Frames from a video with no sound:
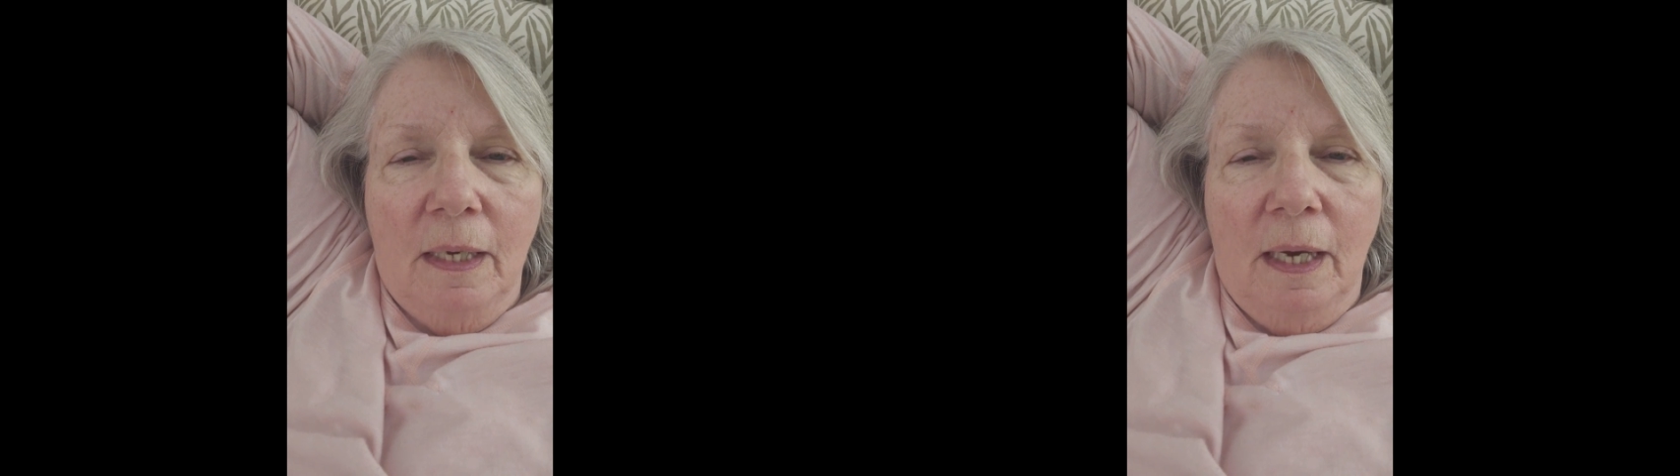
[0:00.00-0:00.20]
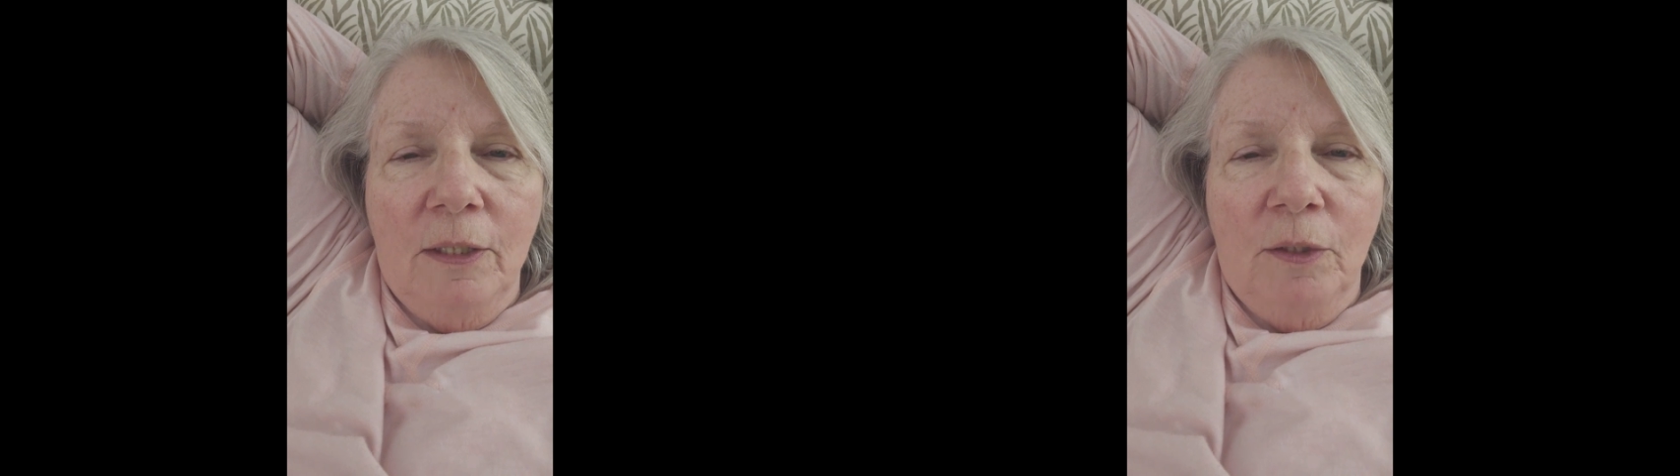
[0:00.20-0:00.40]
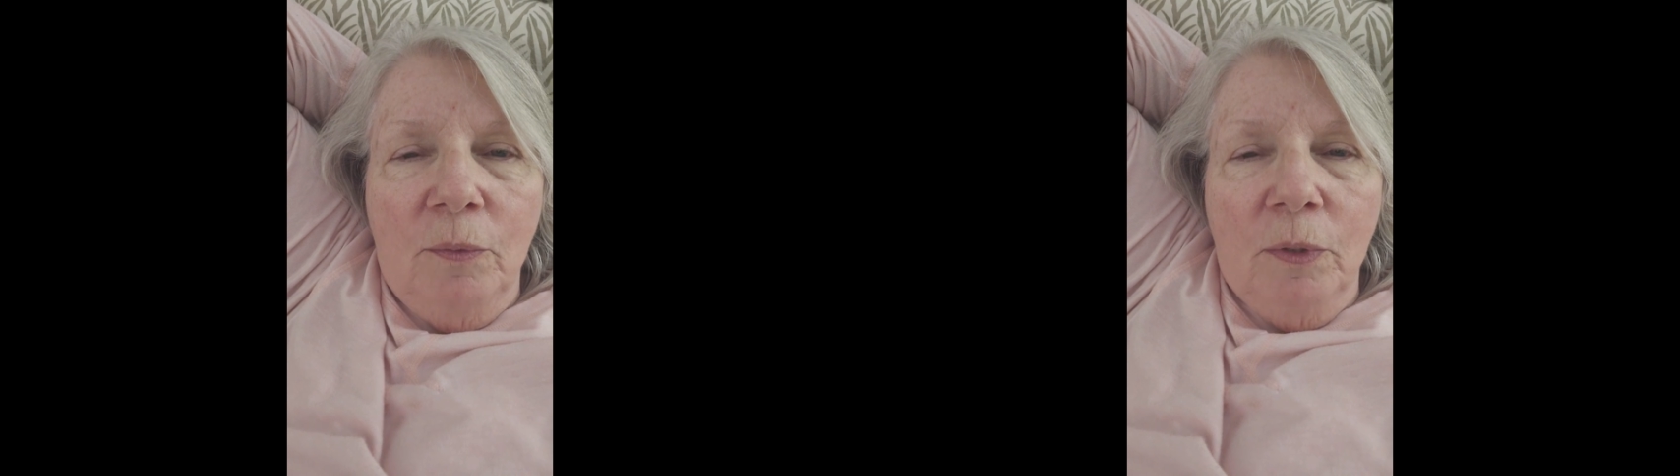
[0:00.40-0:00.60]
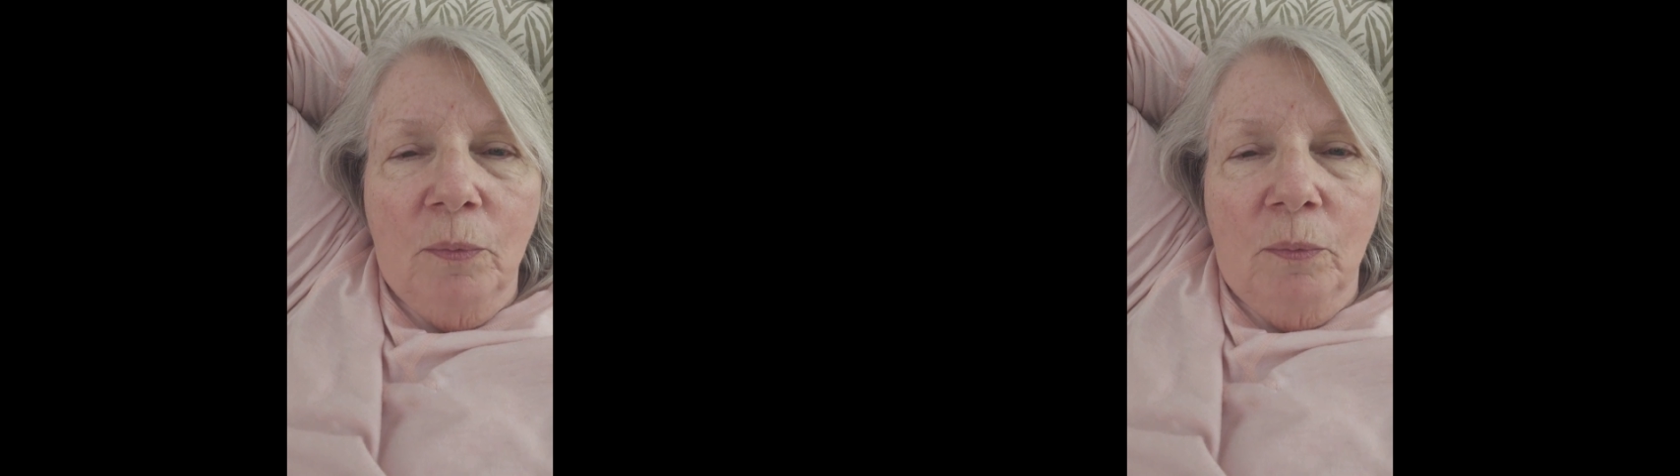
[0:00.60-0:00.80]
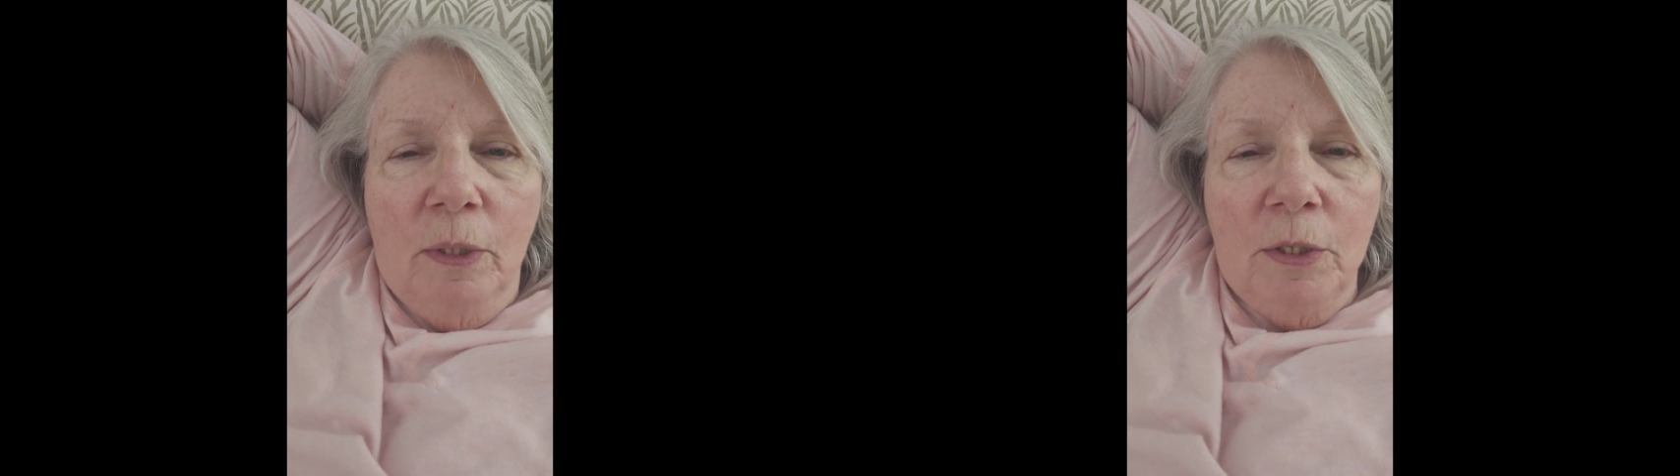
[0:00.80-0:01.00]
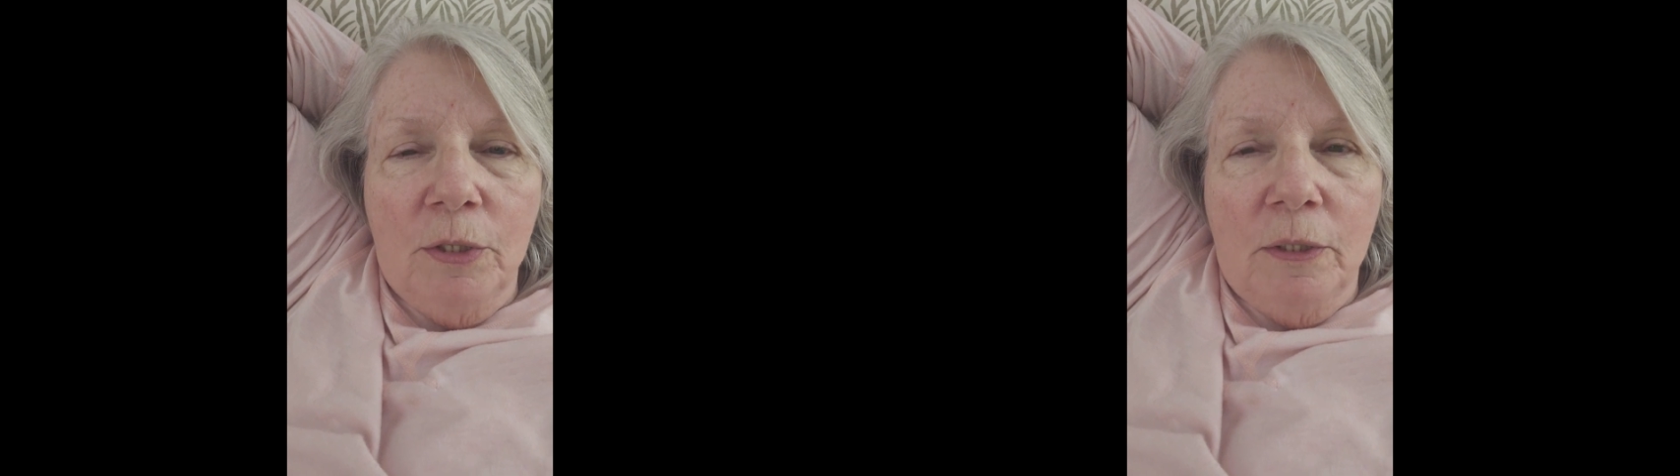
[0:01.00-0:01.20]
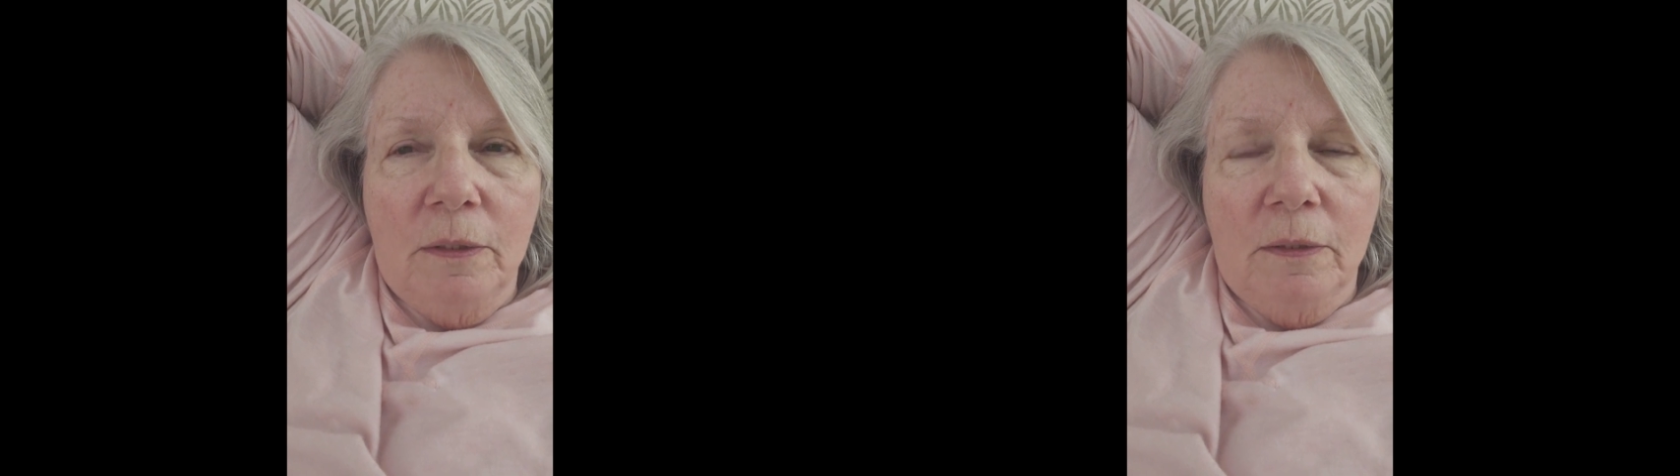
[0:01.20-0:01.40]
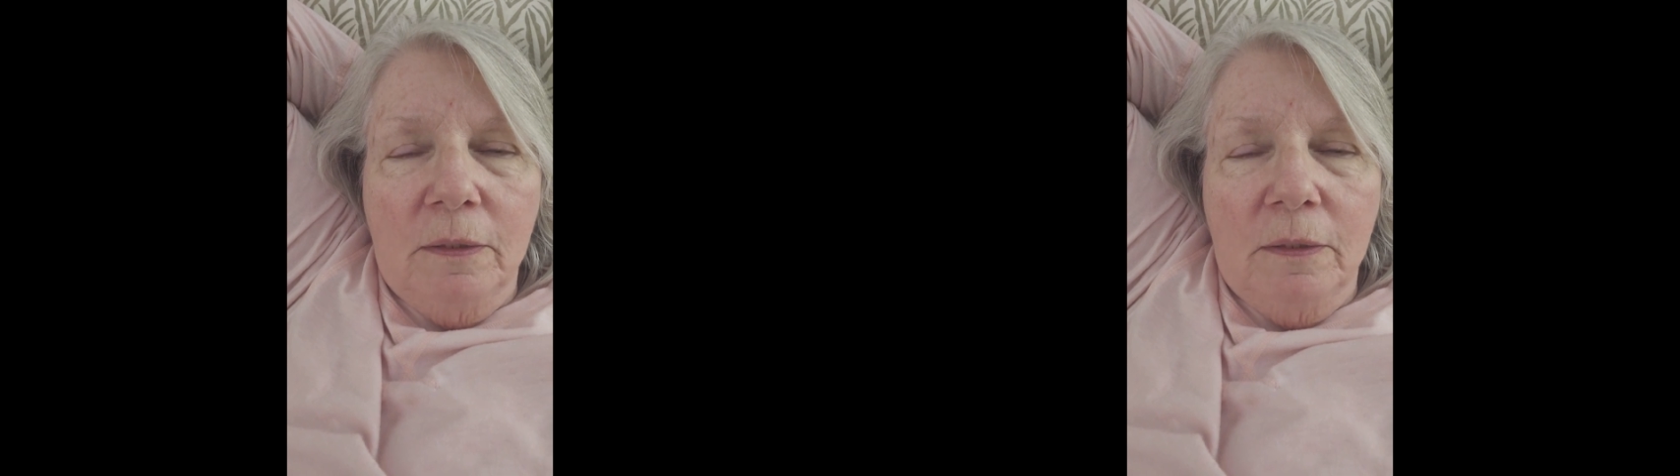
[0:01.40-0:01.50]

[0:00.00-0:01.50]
I don't want to rush it.